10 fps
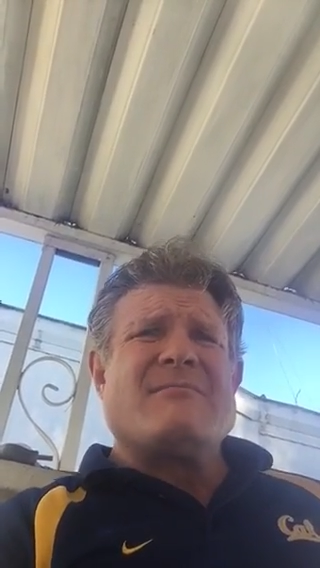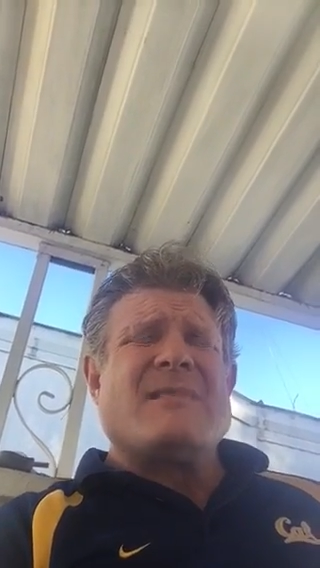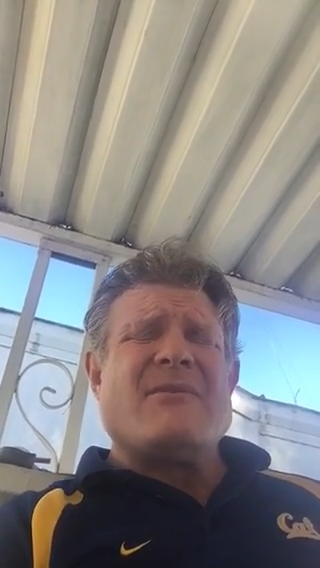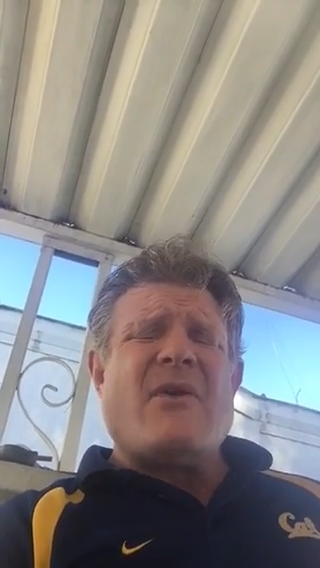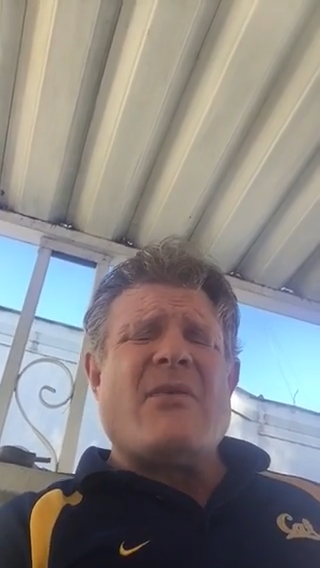
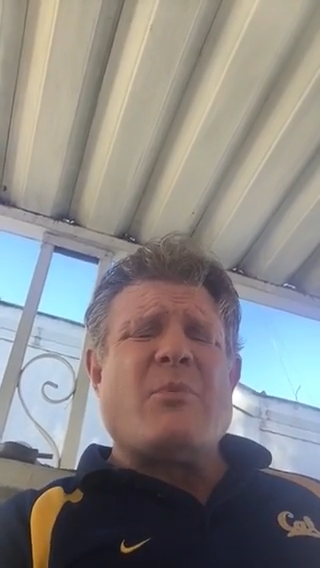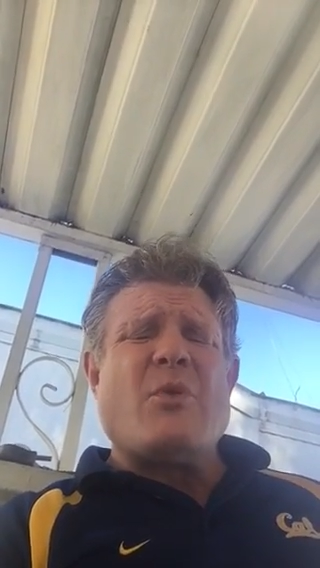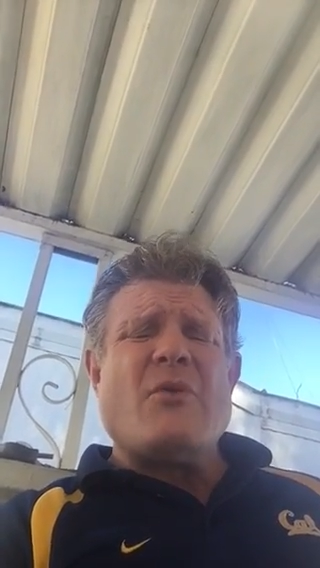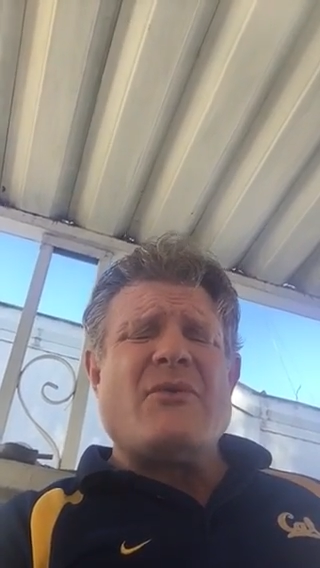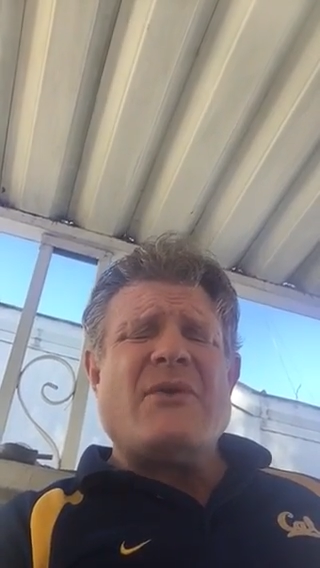Give all the
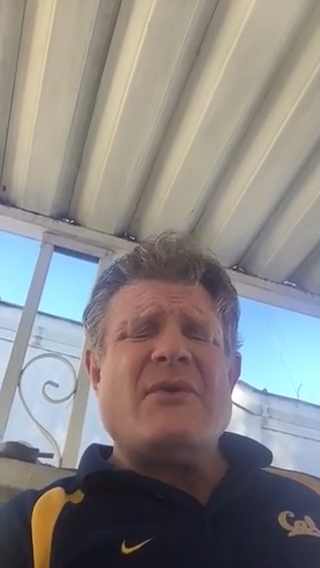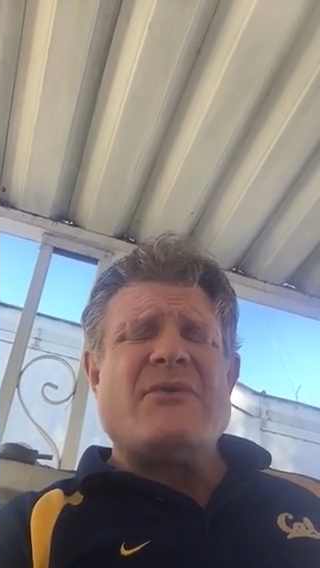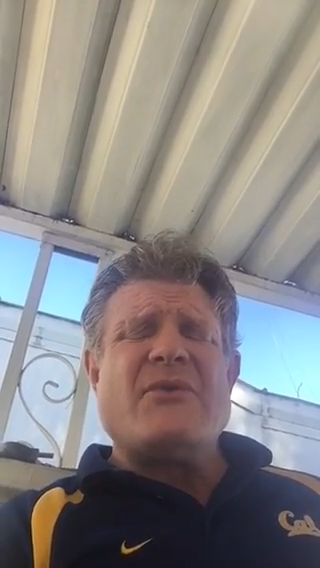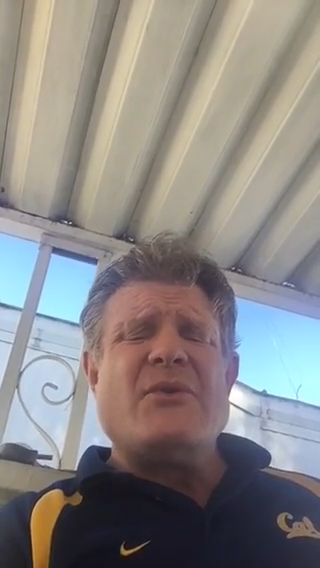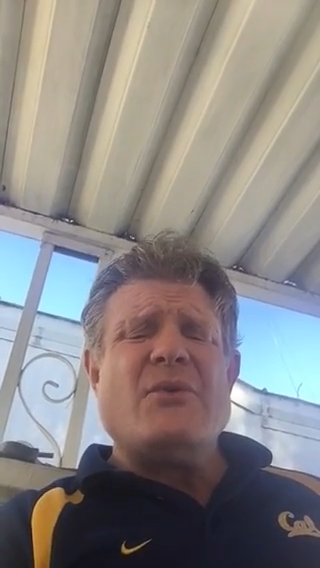
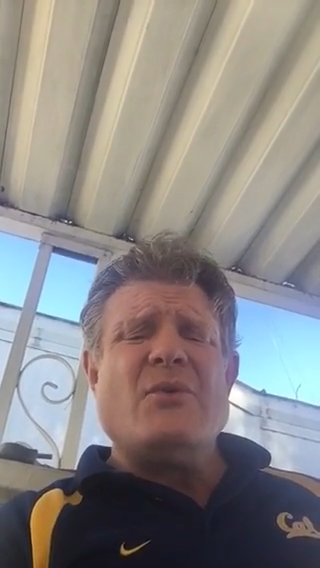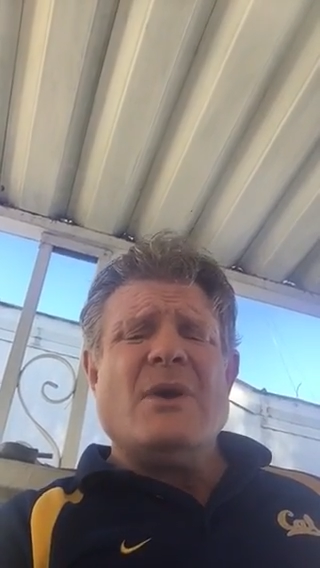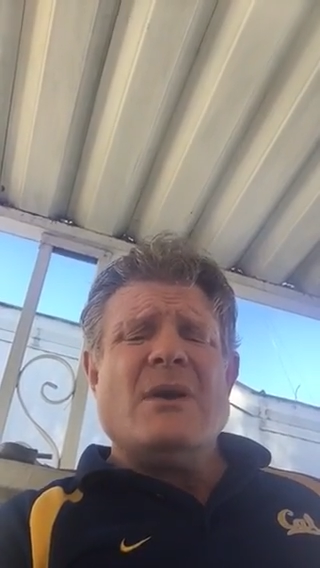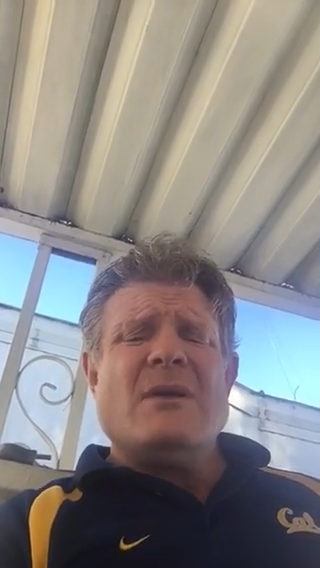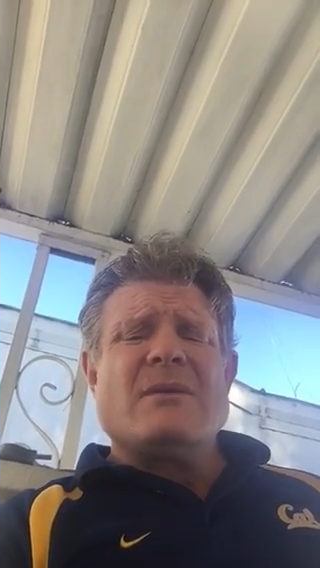proceeds to
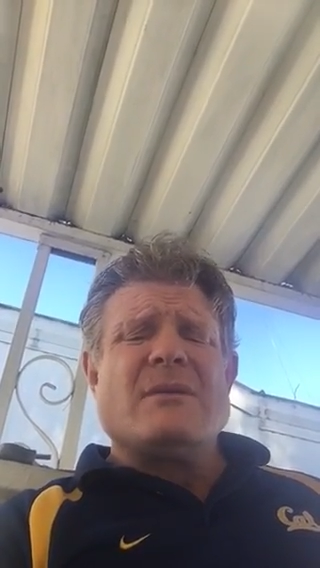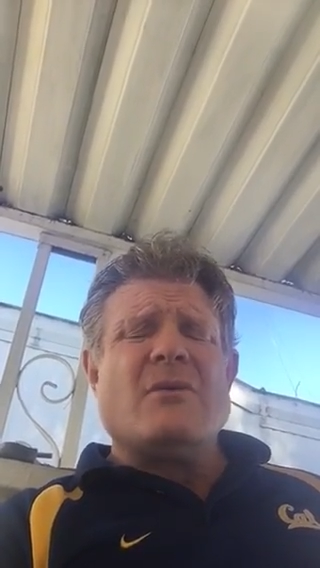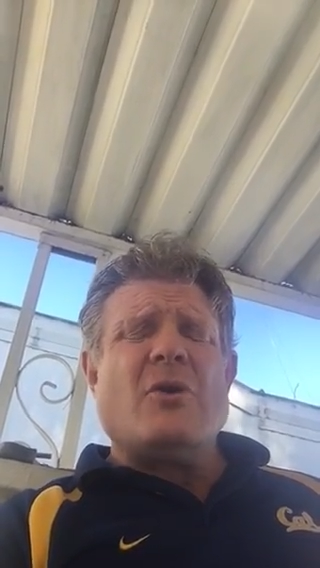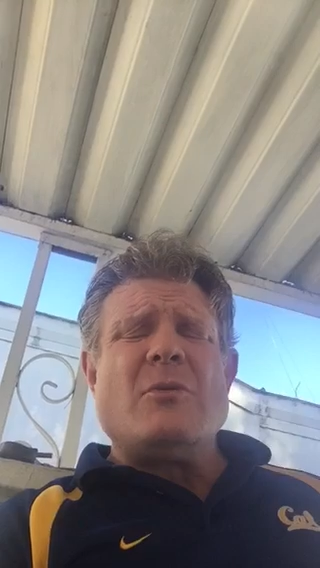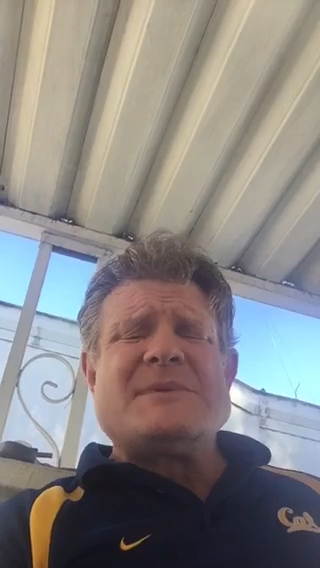the
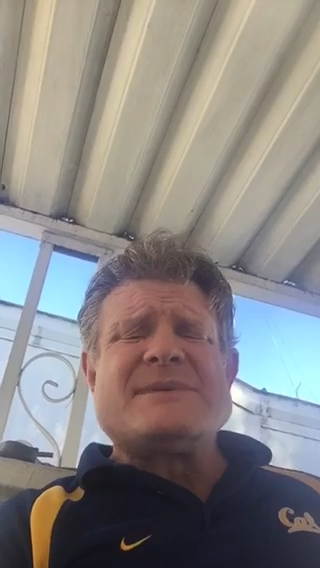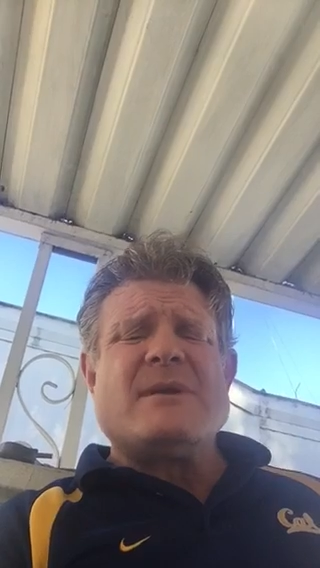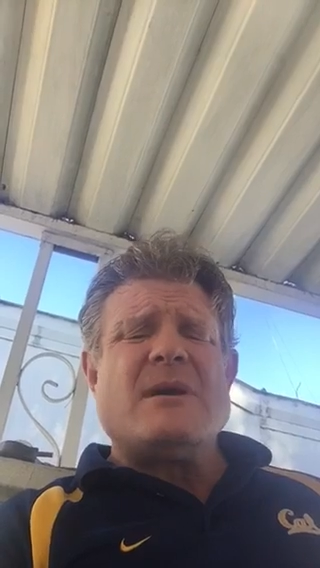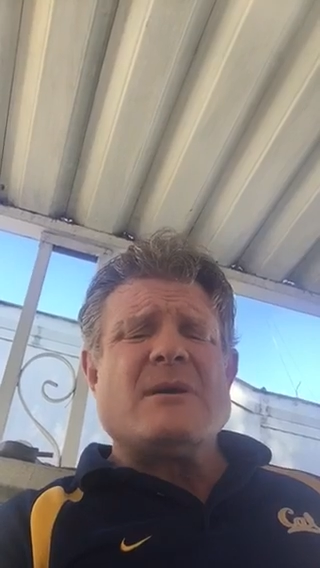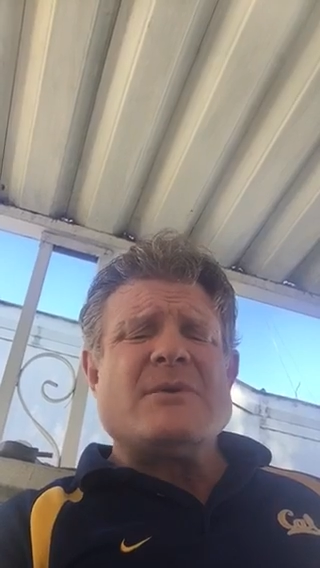homeless and
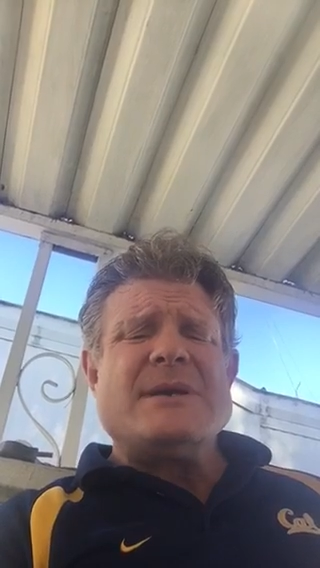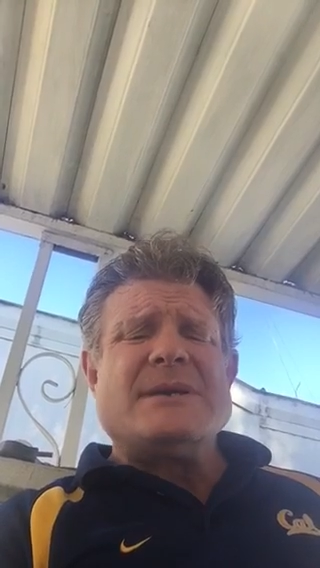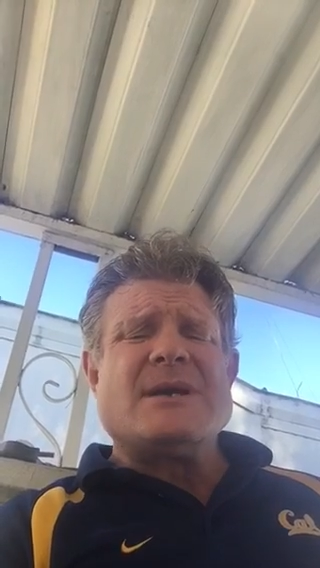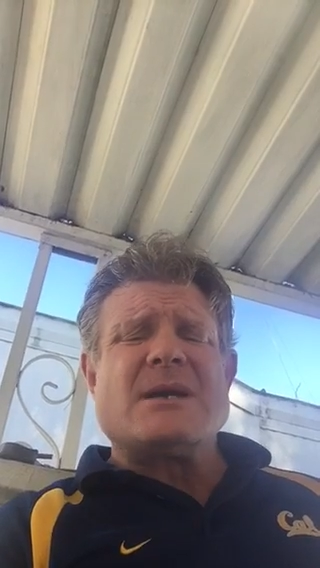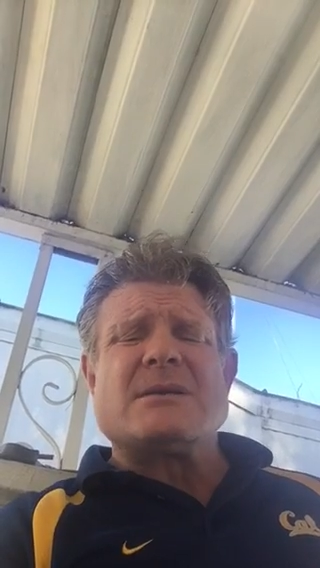the hungry,
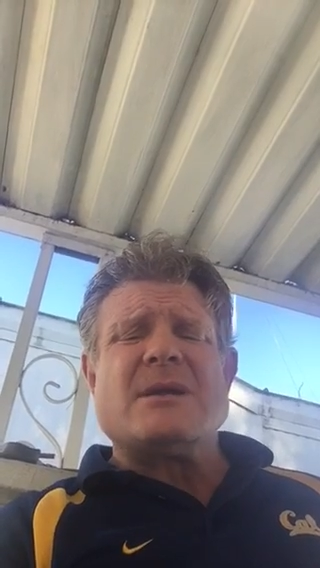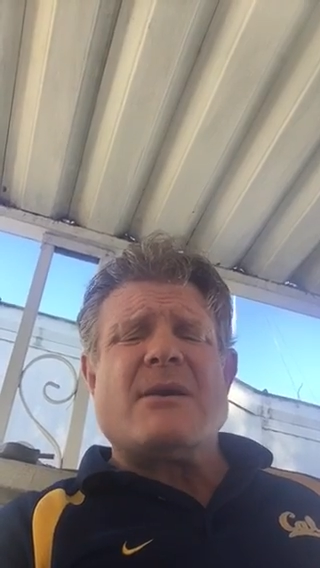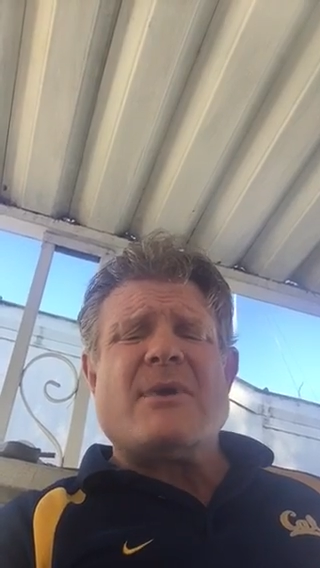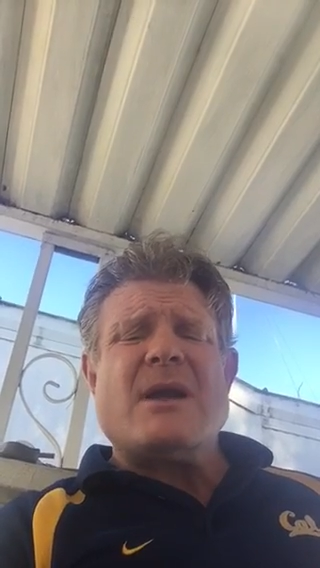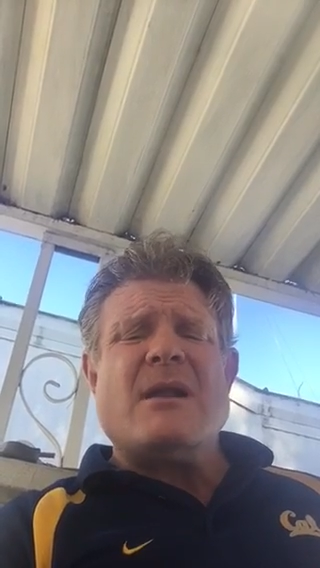Dr.
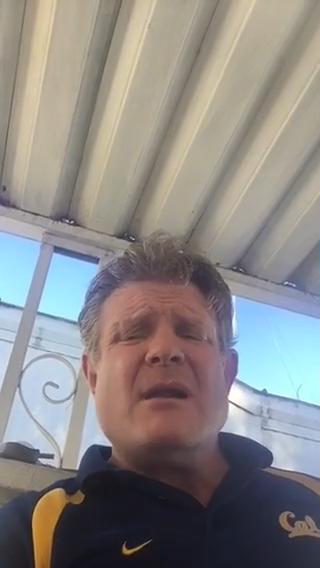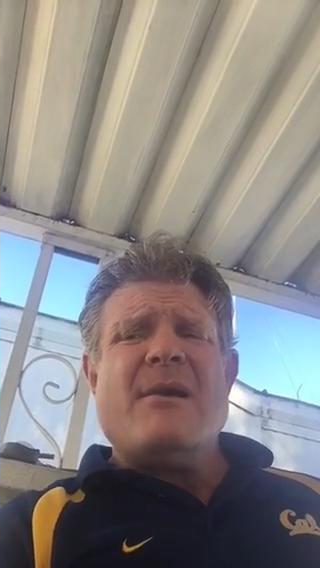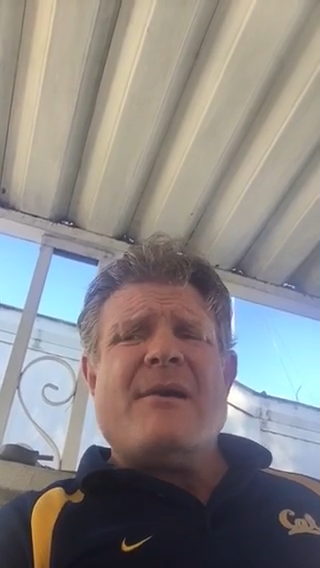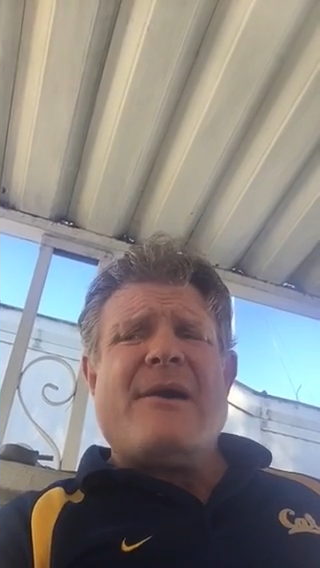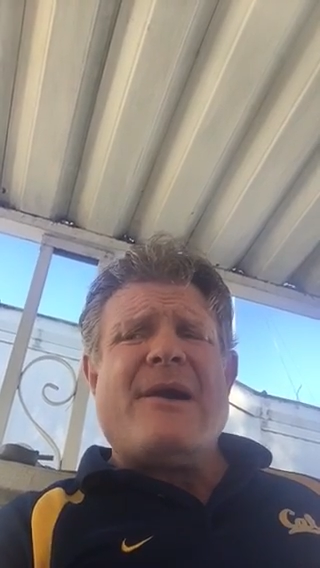Not
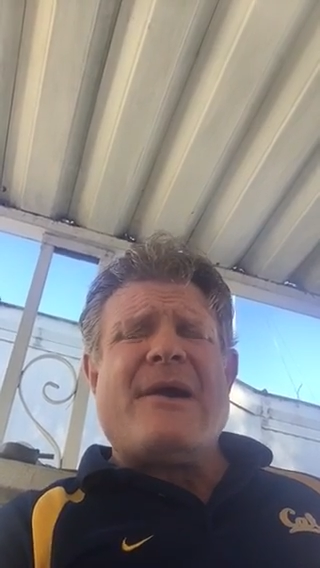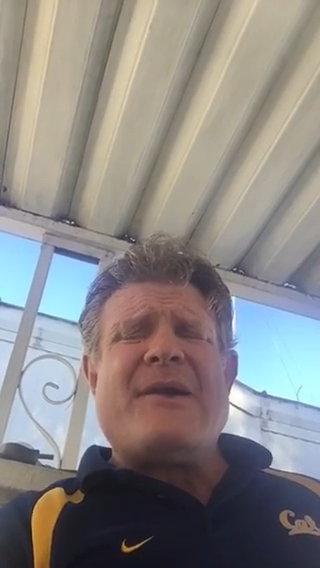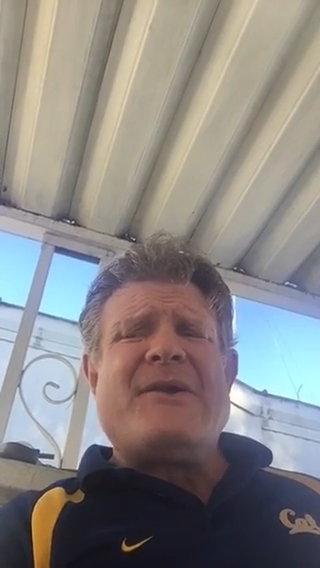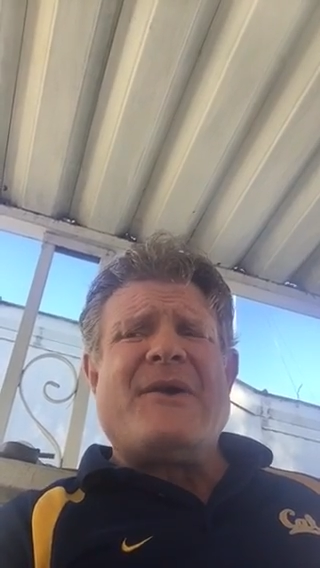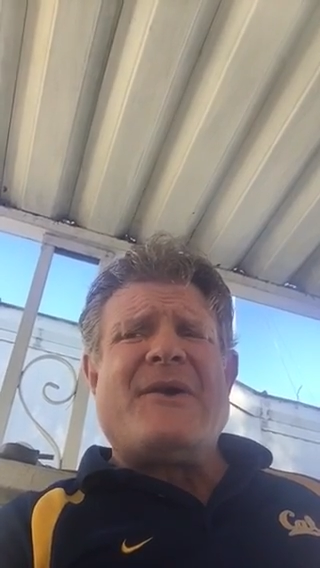
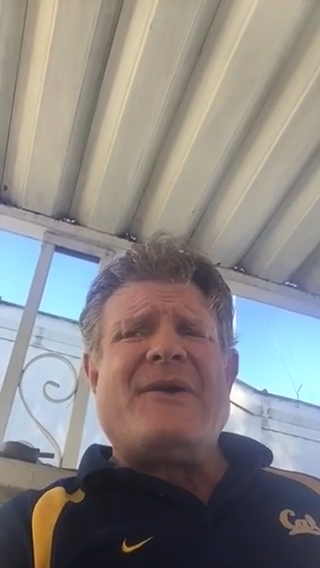And